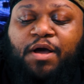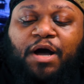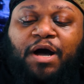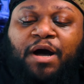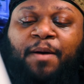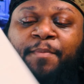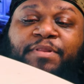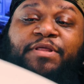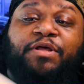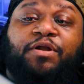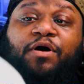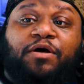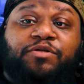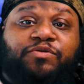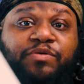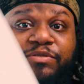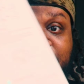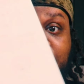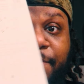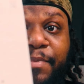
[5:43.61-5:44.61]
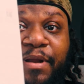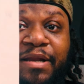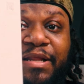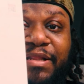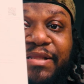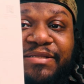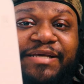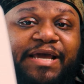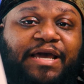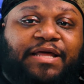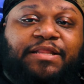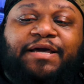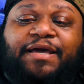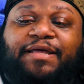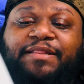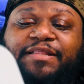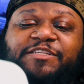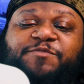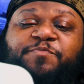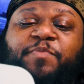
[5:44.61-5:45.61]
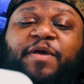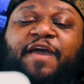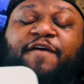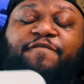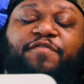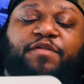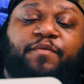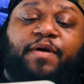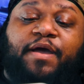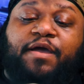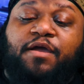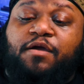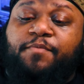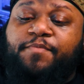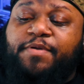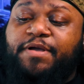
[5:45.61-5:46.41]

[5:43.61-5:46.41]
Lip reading: But then also on top of that, I need to take a look at this pamphlet right here,